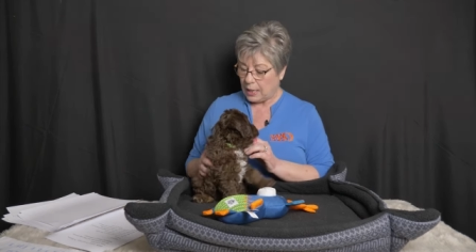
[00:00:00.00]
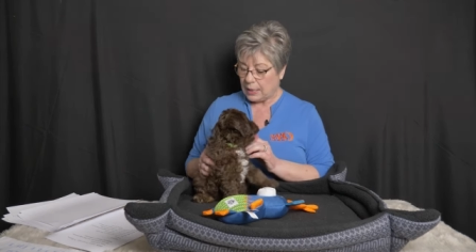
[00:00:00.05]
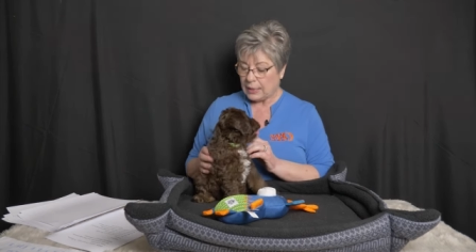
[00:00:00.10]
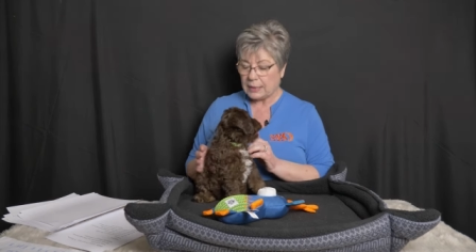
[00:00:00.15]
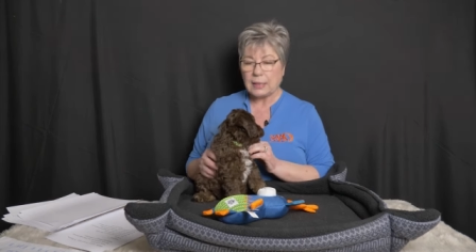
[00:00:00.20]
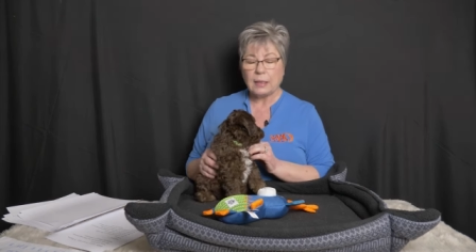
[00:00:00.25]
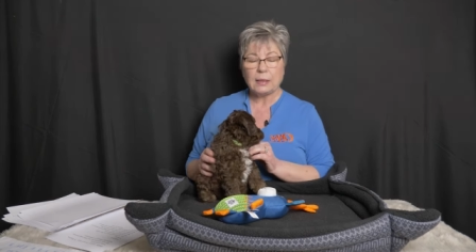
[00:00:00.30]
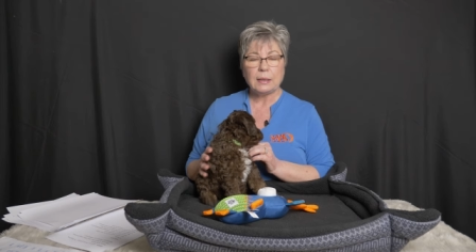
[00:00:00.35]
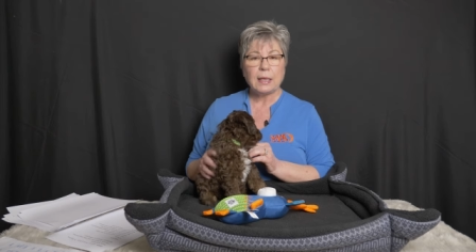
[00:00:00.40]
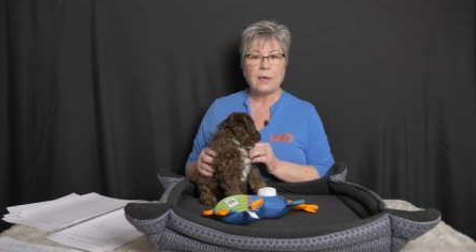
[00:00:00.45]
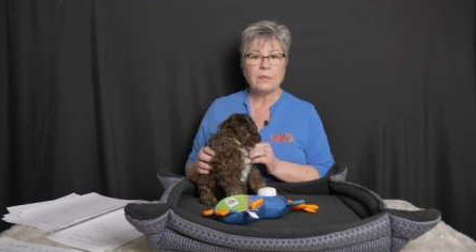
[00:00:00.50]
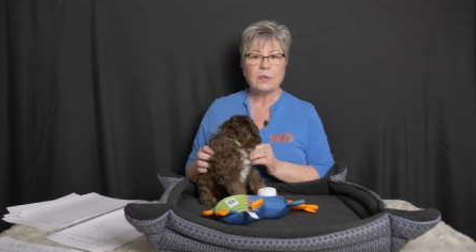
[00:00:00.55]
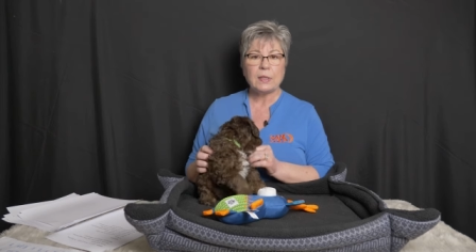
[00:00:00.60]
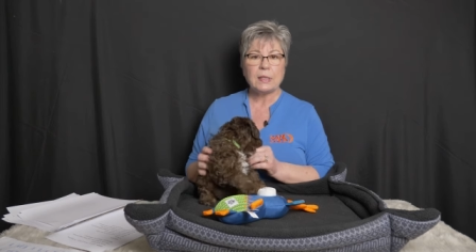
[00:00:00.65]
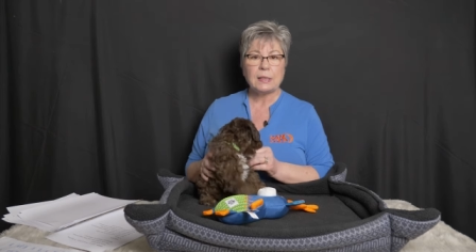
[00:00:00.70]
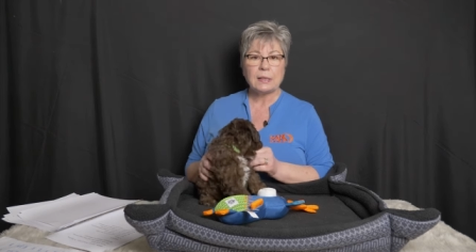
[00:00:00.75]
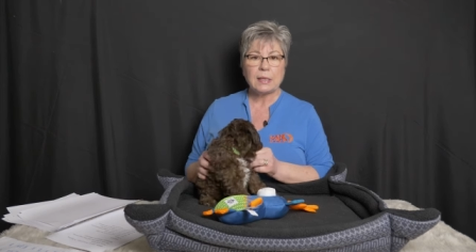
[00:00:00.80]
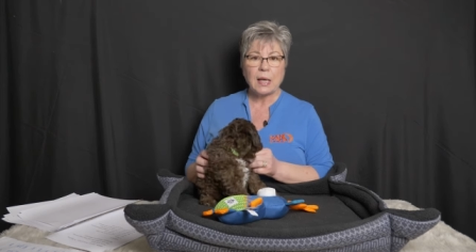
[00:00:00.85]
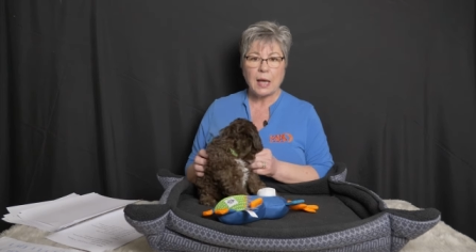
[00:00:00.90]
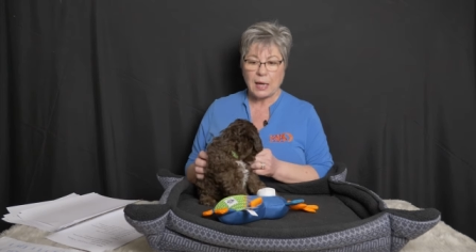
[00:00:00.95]
He's a
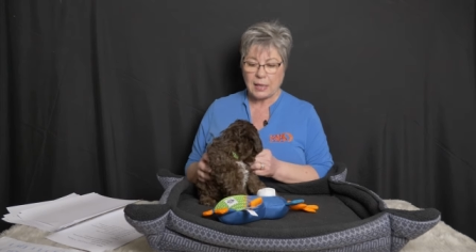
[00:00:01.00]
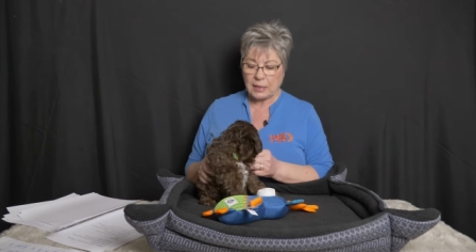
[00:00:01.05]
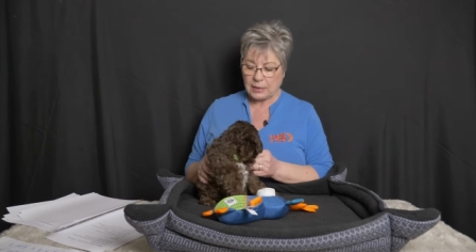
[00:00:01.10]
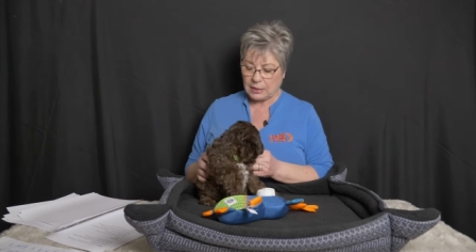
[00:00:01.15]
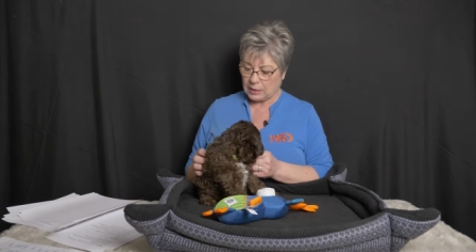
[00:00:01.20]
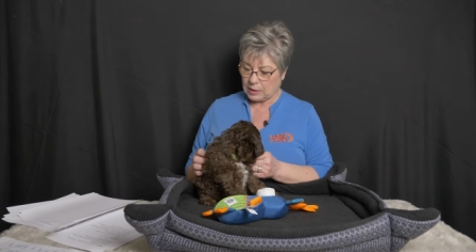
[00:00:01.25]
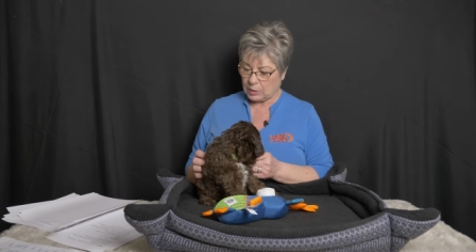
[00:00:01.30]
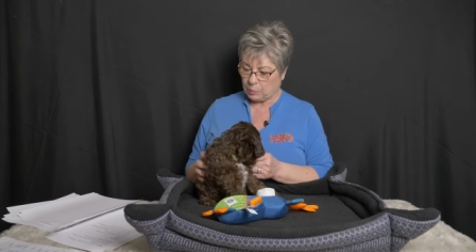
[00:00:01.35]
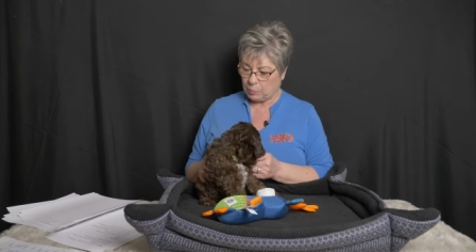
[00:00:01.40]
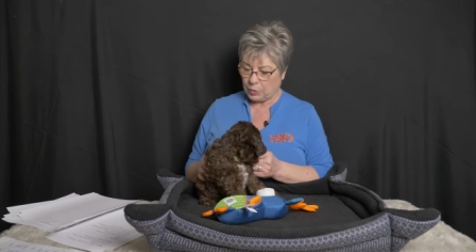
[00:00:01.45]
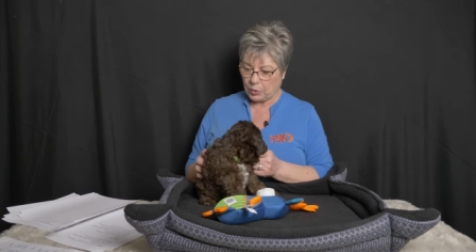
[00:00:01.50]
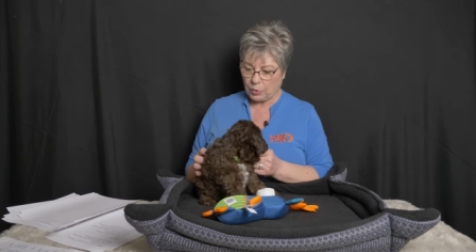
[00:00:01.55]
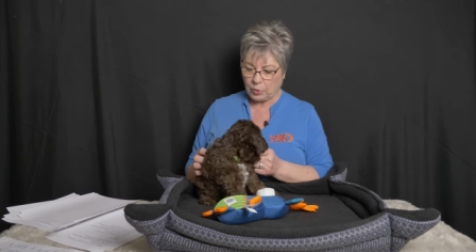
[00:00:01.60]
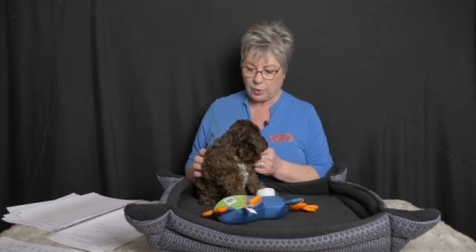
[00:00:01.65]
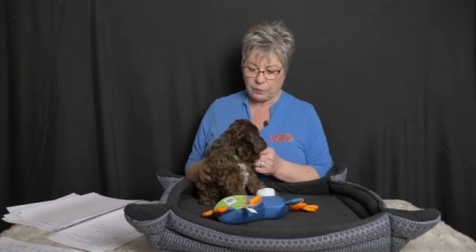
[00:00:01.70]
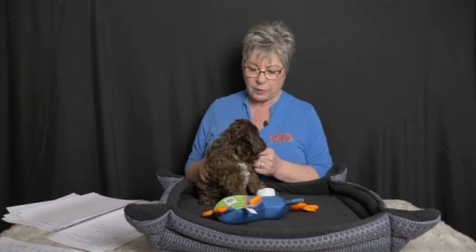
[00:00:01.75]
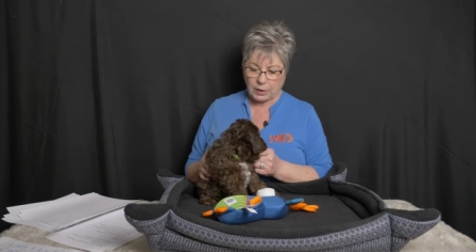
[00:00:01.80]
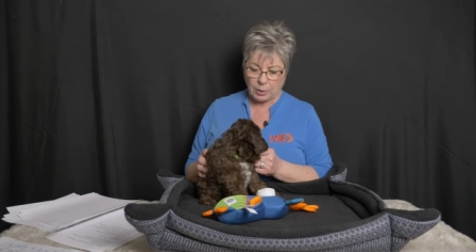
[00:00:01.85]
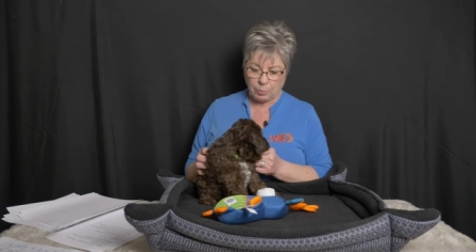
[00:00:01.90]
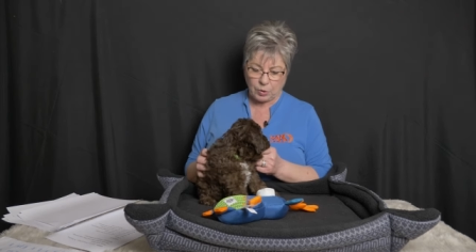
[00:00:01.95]
lovely size. He's
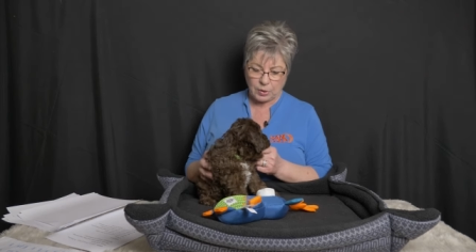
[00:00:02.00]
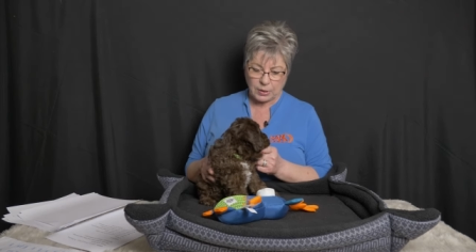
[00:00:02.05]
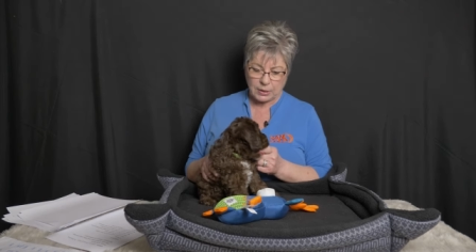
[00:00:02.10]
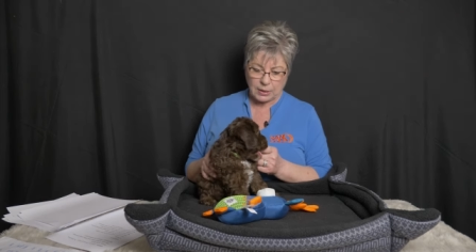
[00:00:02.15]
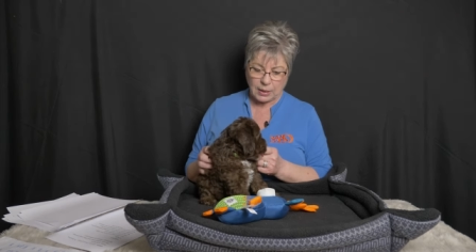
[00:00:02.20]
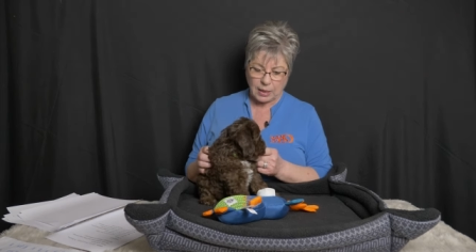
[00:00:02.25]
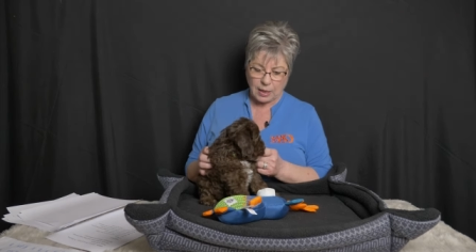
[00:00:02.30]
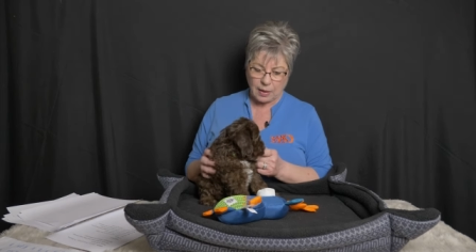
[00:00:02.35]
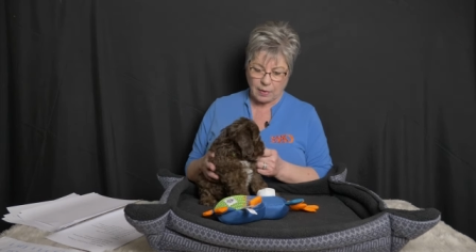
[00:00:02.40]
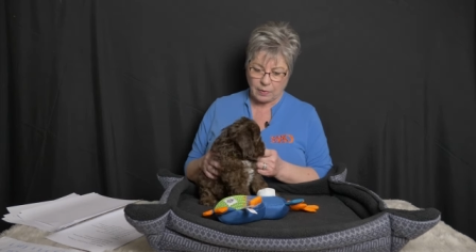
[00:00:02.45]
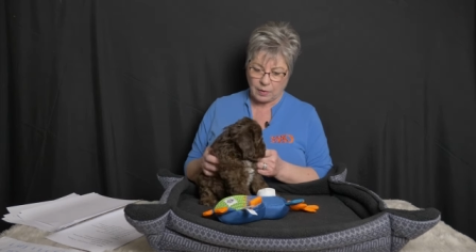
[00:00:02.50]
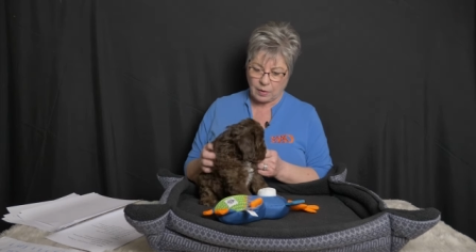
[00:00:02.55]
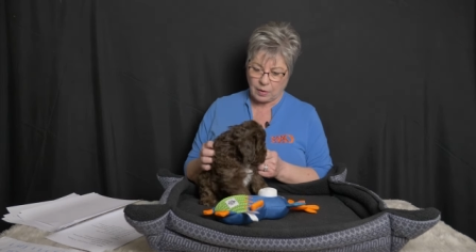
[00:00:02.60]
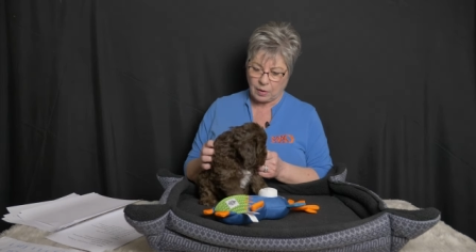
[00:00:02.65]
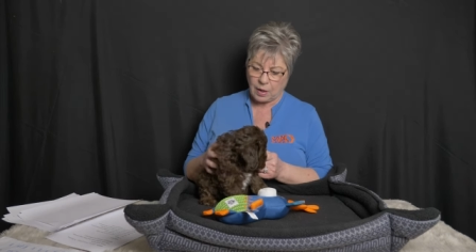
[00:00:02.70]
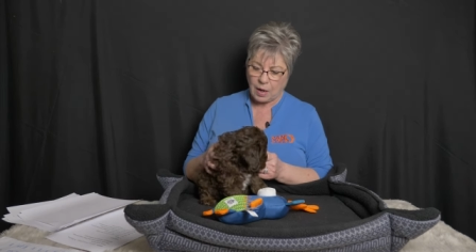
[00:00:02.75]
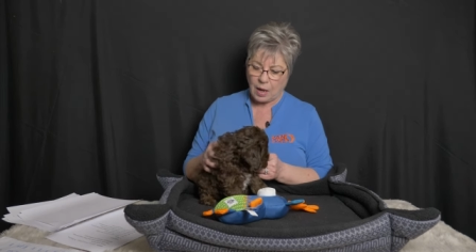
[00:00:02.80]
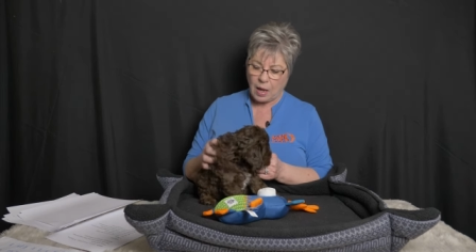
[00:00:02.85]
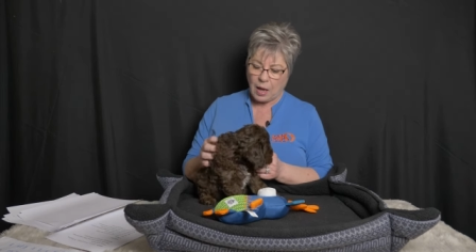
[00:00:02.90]
beautifully put together.